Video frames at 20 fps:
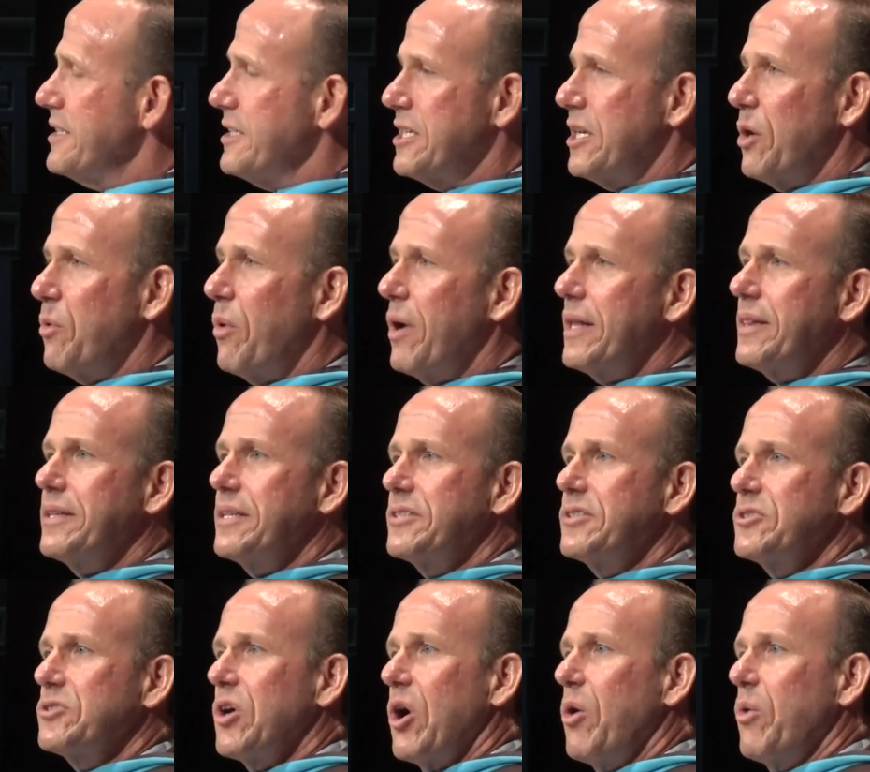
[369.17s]
you know what,
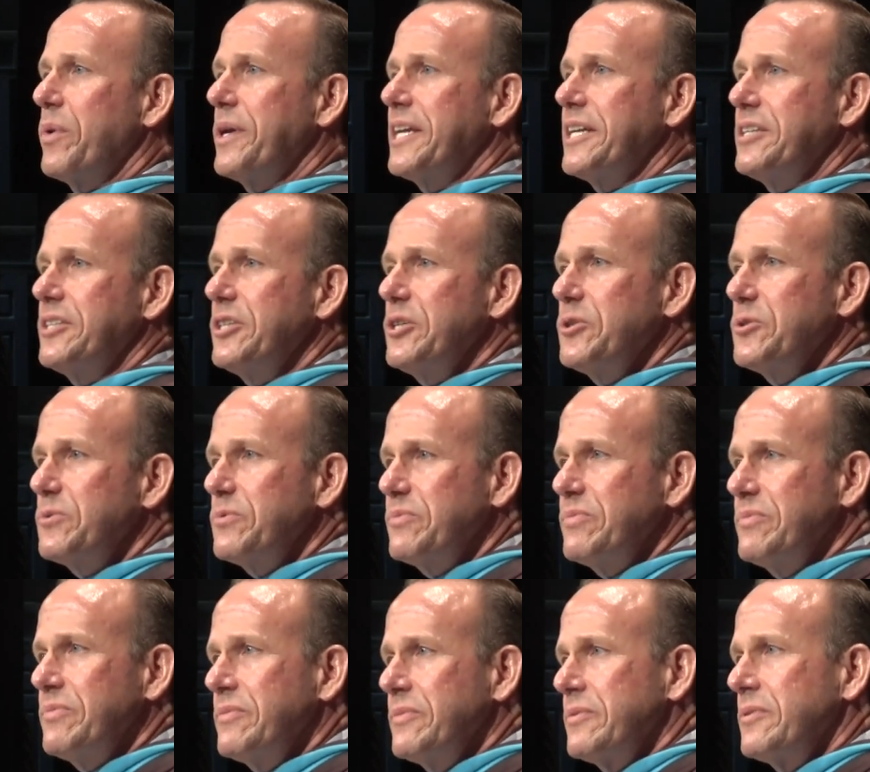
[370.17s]
this is all we can do.
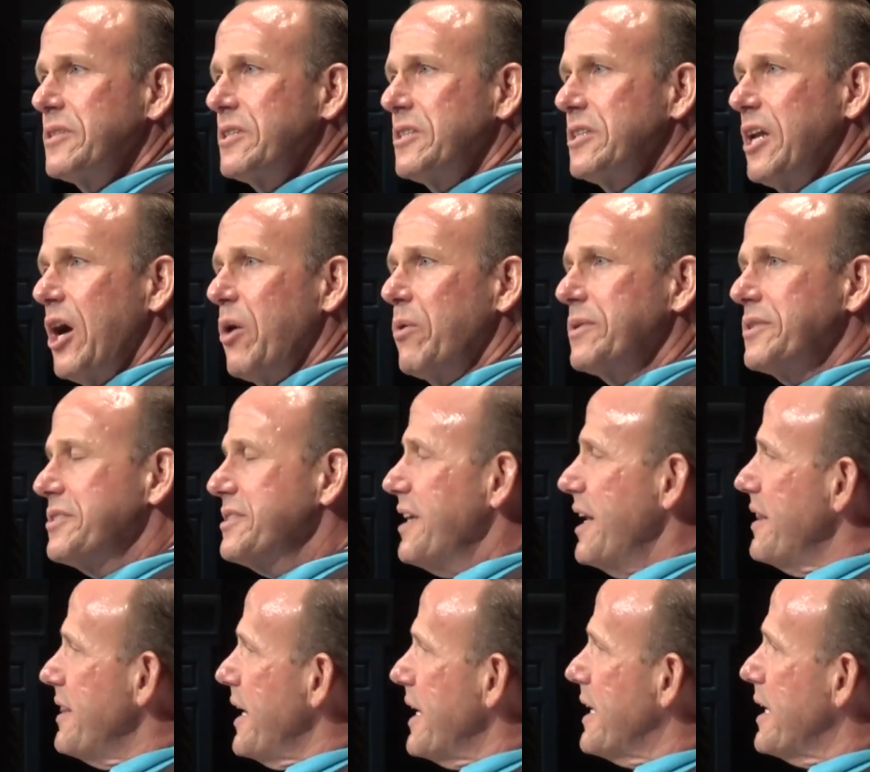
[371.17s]
No,
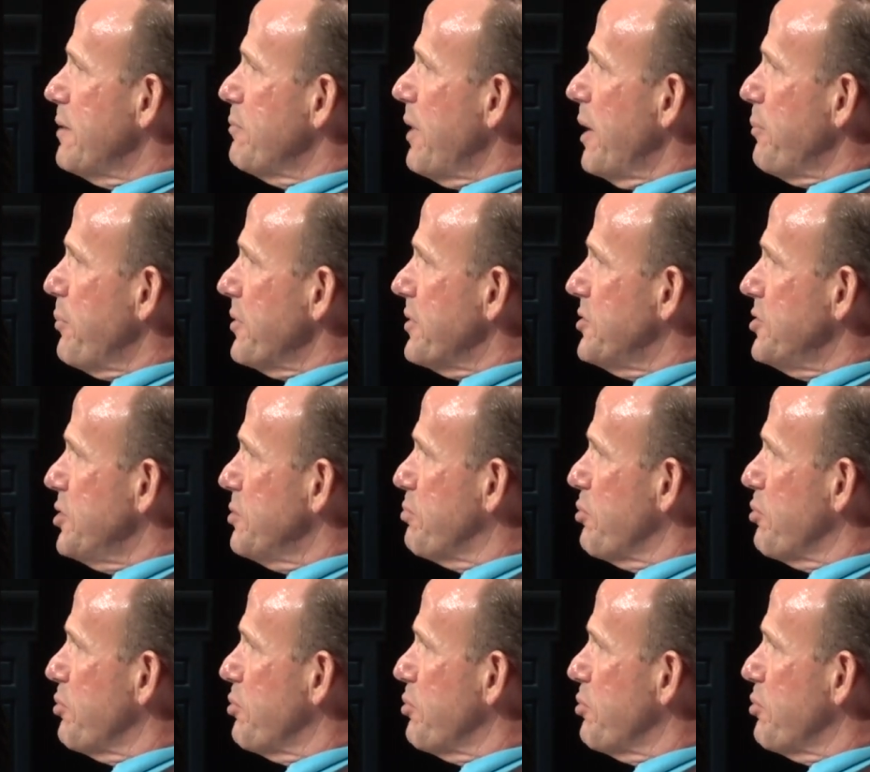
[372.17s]
instead they come up with new